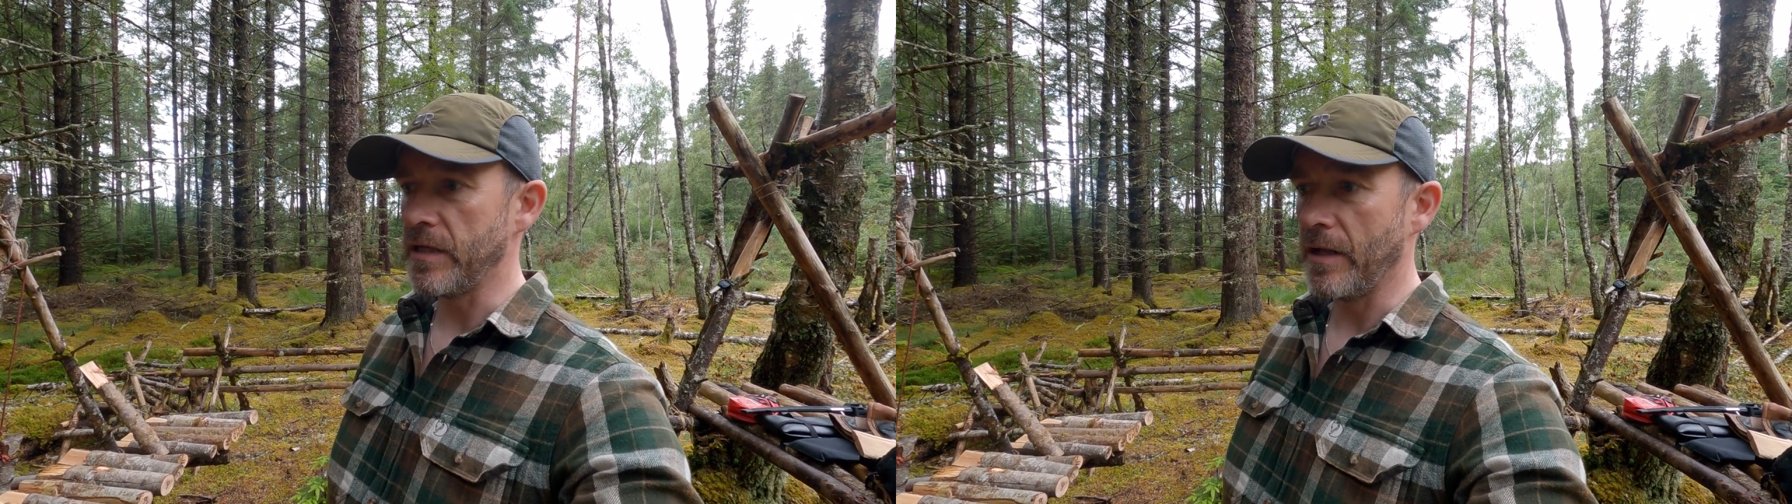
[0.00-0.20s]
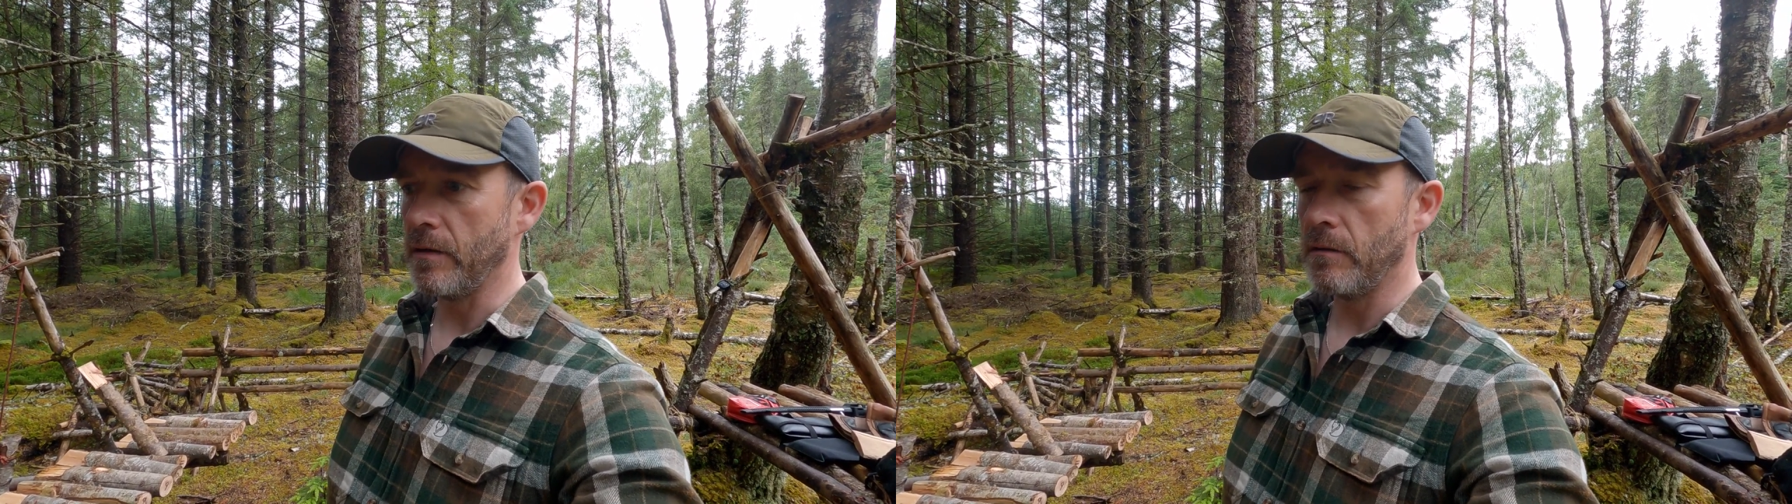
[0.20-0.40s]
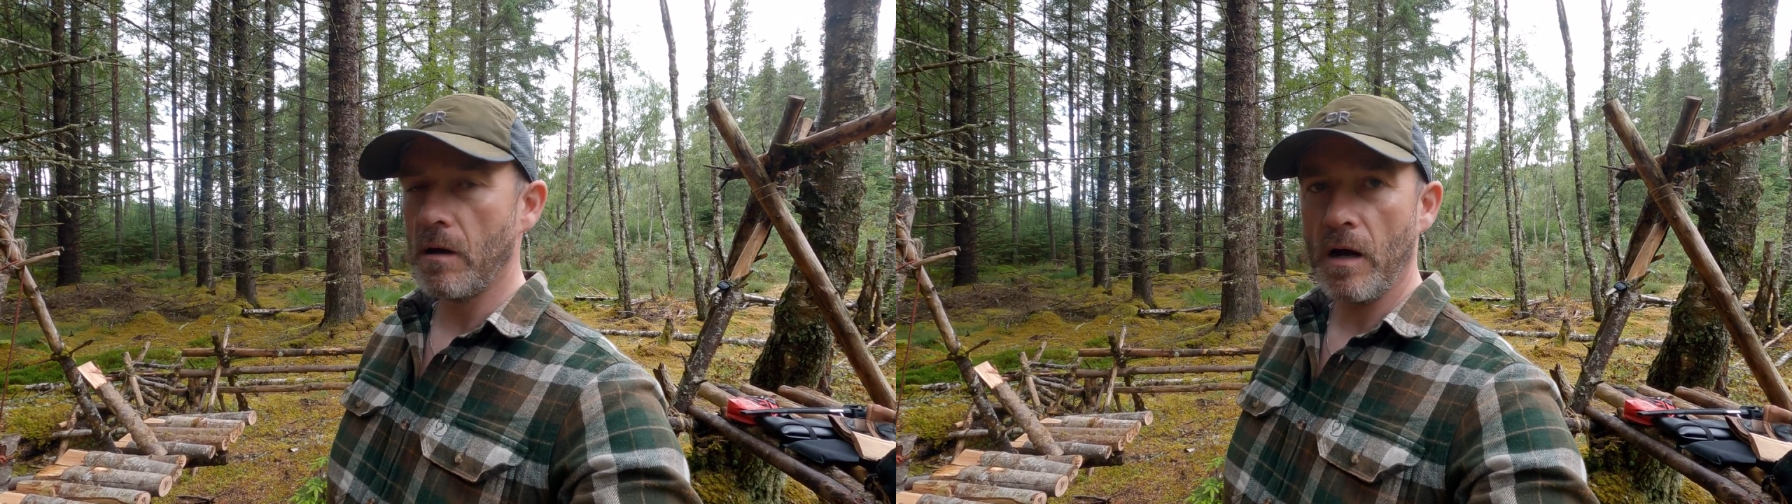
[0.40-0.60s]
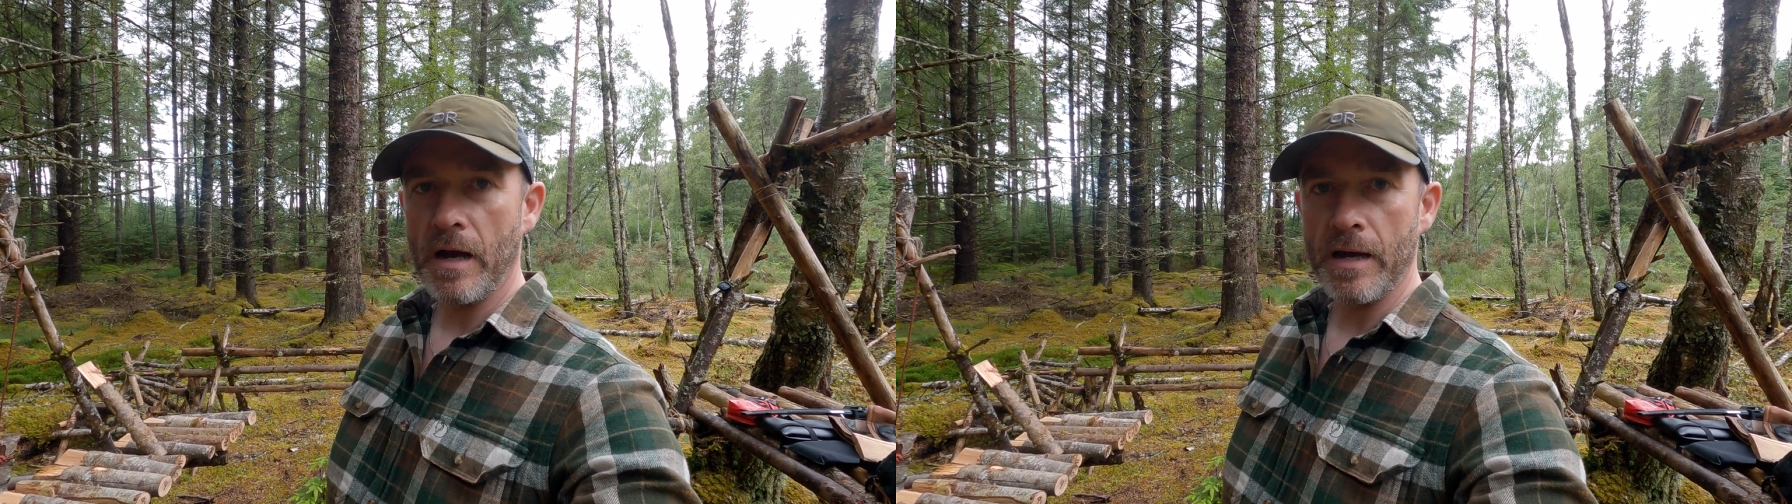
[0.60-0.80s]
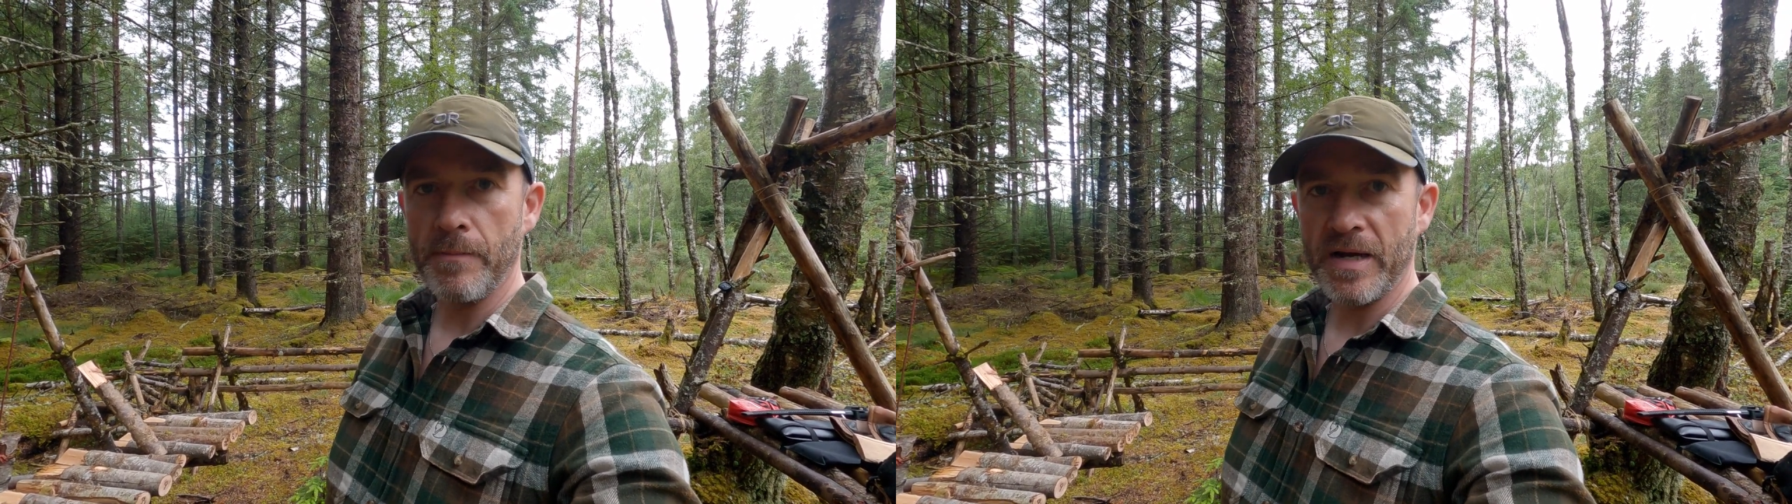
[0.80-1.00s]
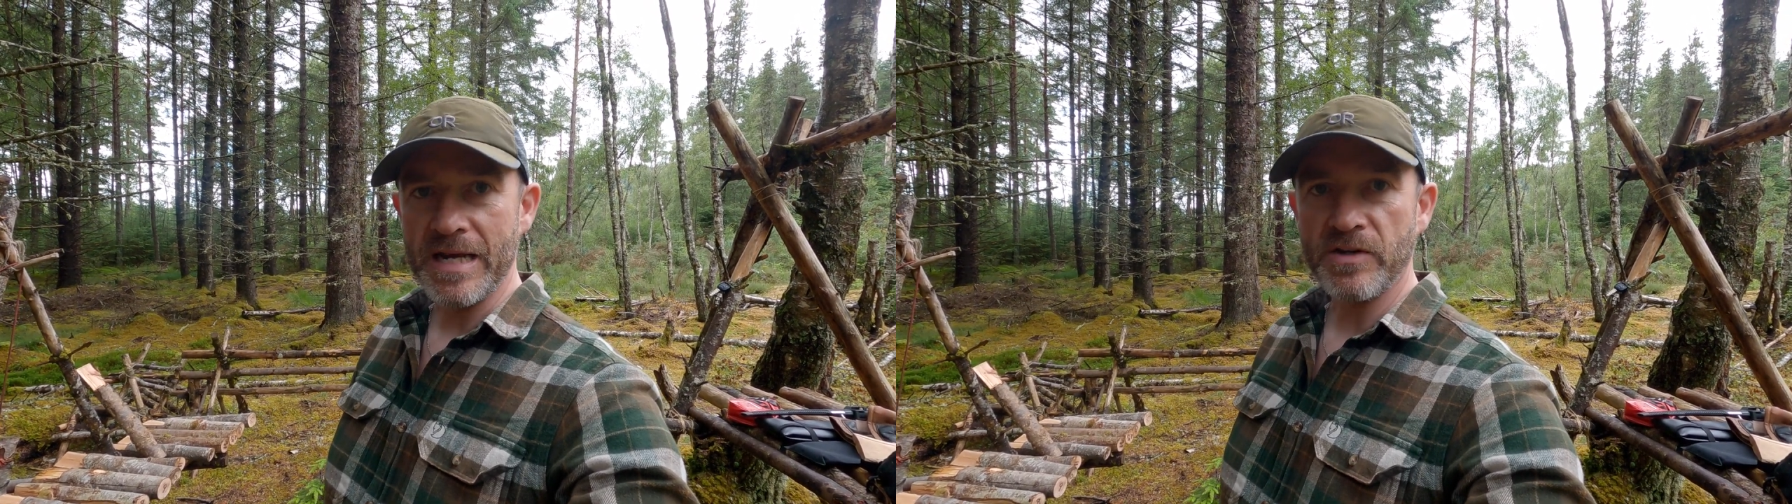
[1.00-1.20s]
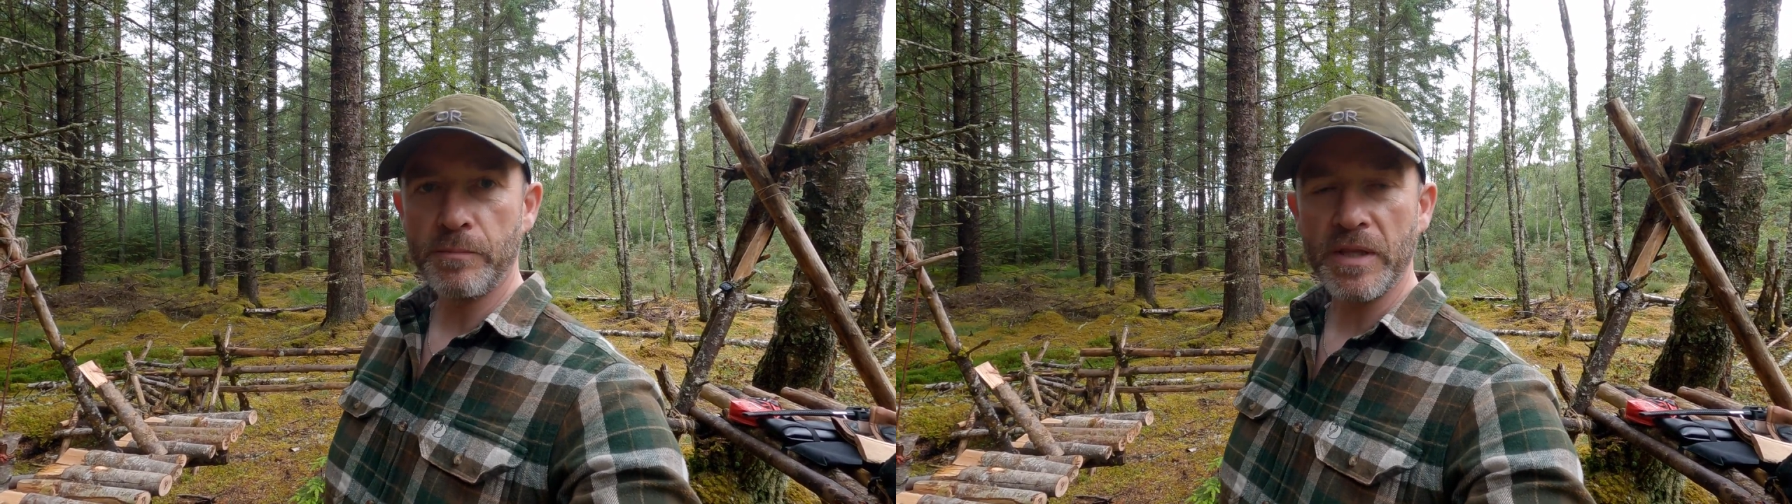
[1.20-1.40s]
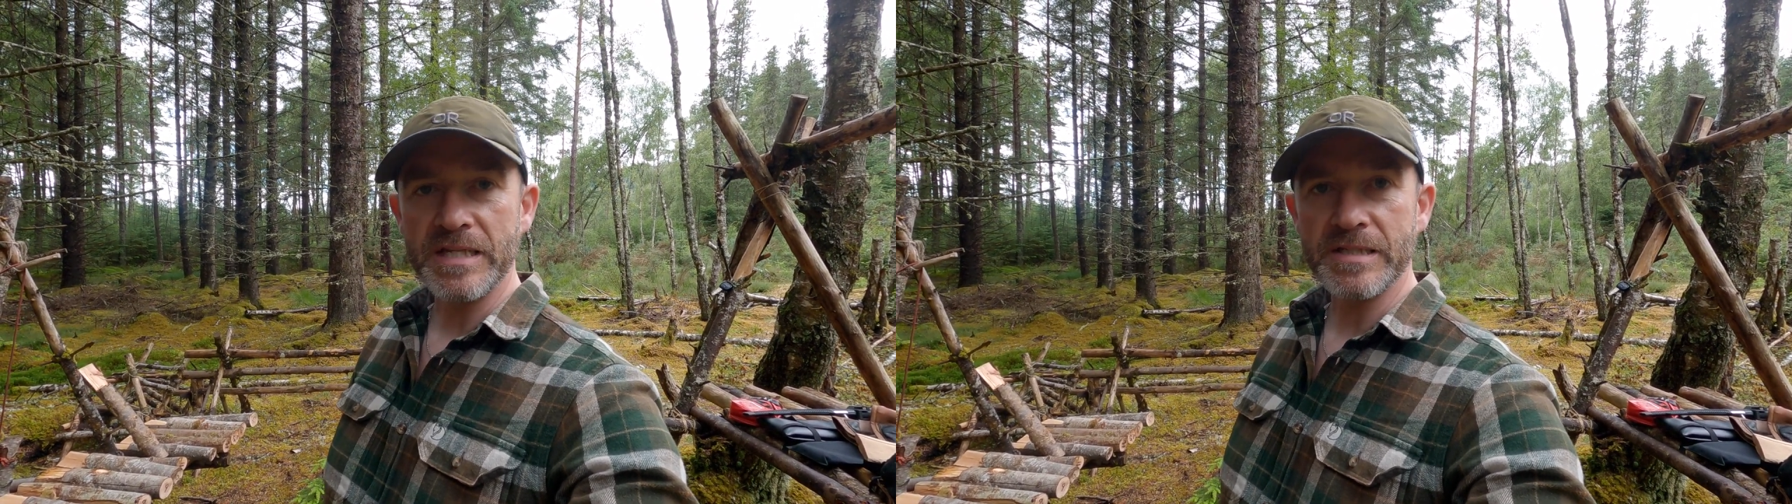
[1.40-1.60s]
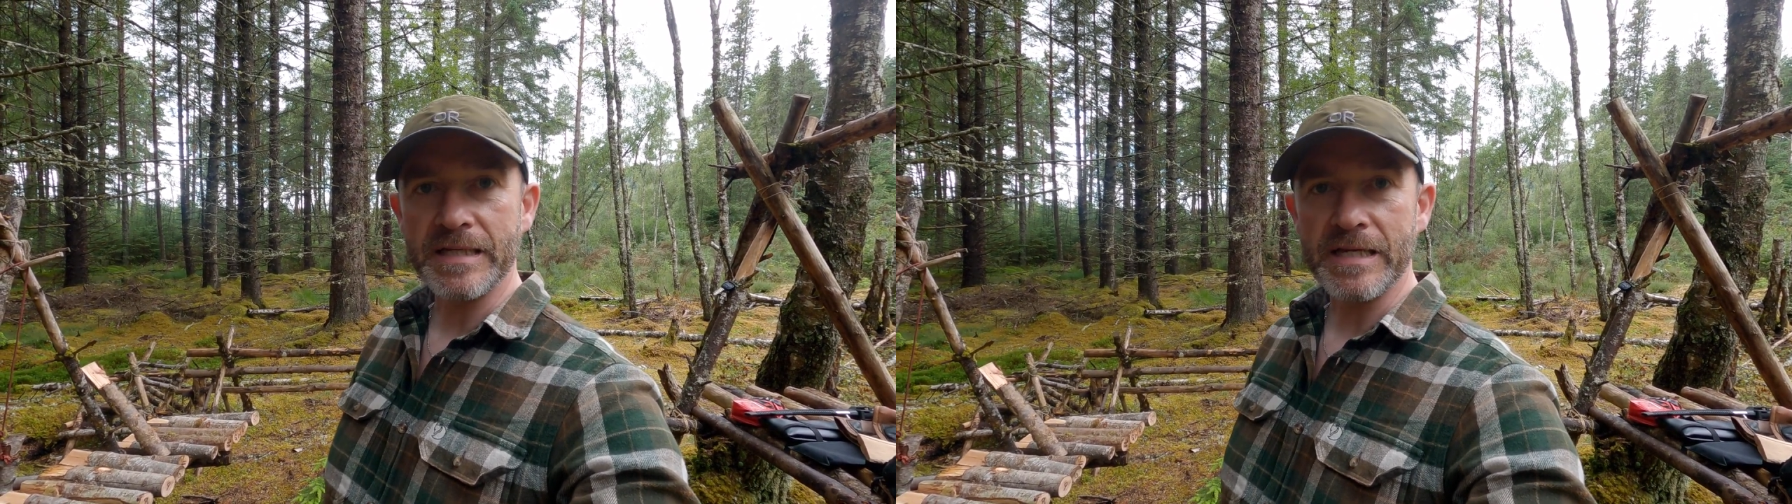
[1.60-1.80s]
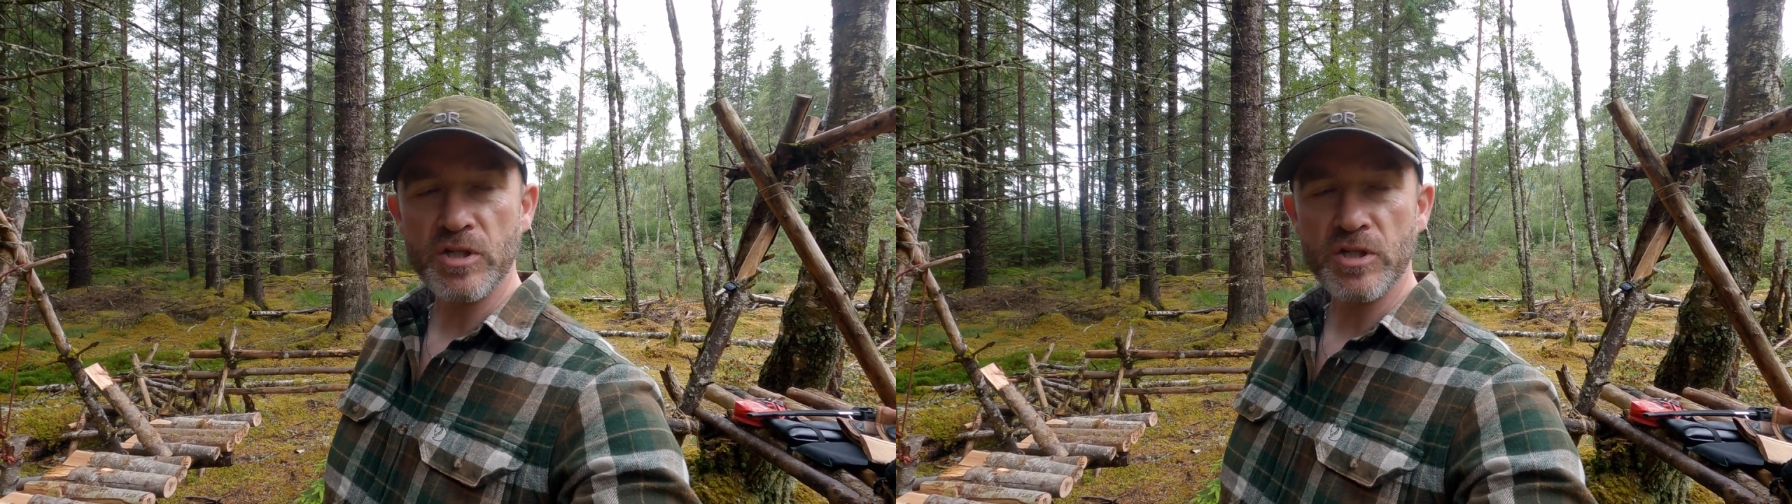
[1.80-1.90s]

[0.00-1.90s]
done by end of play today,